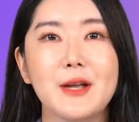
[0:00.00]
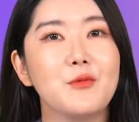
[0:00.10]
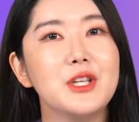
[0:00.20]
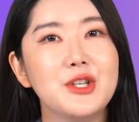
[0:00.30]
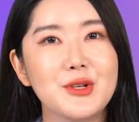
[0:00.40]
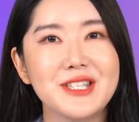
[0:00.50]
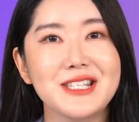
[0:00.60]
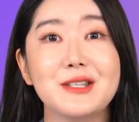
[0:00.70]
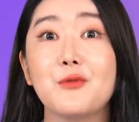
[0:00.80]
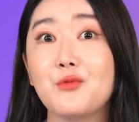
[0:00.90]
and
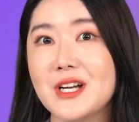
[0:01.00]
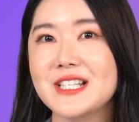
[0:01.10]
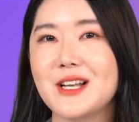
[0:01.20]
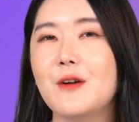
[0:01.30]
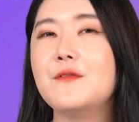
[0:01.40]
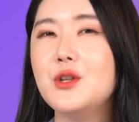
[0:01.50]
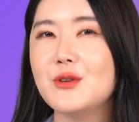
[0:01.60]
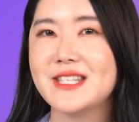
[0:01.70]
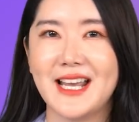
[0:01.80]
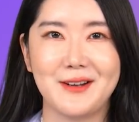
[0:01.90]
reduces the risk of new
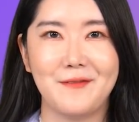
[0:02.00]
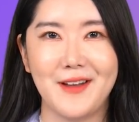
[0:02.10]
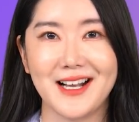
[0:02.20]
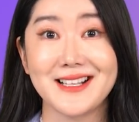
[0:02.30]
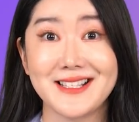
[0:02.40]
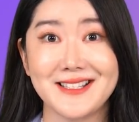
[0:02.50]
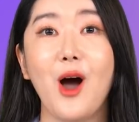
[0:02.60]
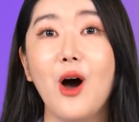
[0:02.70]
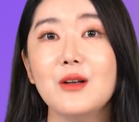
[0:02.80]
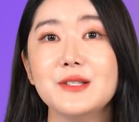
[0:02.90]
side effects.
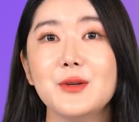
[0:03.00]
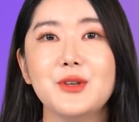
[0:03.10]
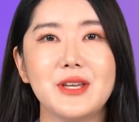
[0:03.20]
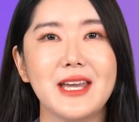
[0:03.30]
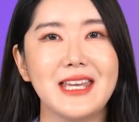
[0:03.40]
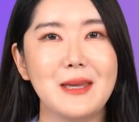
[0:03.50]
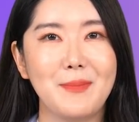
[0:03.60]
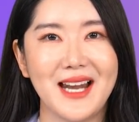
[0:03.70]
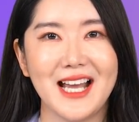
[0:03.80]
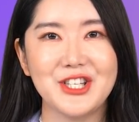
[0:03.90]
Also, you can keep
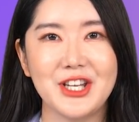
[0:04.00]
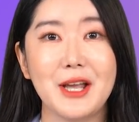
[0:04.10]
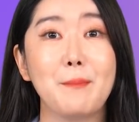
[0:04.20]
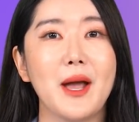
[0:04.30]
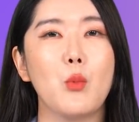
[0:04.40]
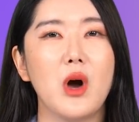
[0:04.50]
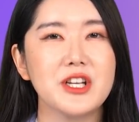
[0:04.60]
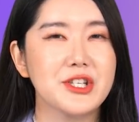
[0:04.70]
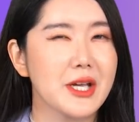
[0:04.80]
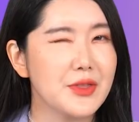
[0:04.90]
it hygienic by
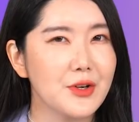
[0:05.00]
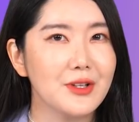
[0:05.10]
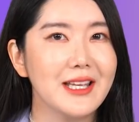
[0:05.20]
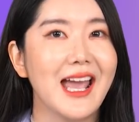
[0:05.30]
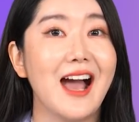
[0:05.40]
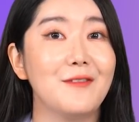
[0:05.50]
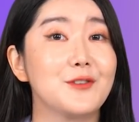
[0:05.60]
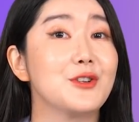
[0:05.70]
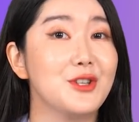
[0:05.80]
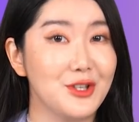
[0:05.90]
washing it thoroughly
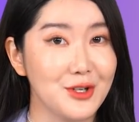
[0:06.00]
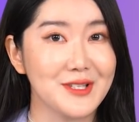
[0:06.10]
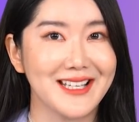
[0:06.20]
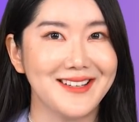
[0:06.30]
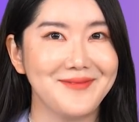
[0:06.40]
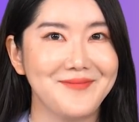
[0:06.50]
after you use it.